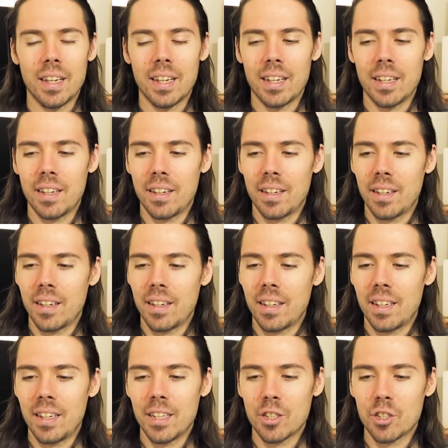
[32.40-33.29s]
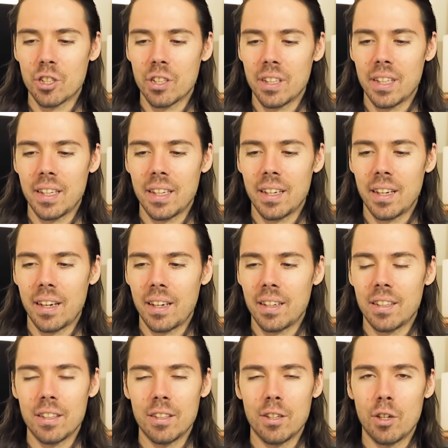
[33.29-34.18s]
And initially,
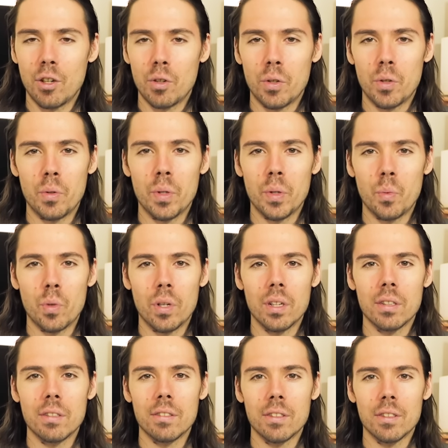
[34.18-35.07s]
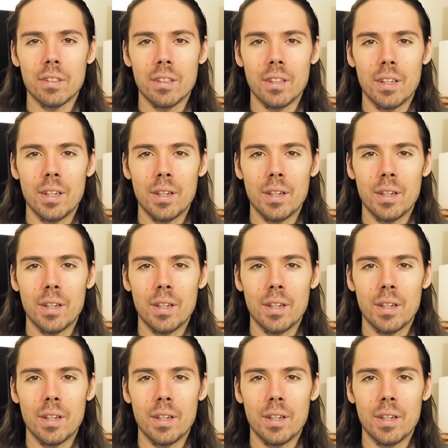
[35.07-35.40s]
I didn't know who he was,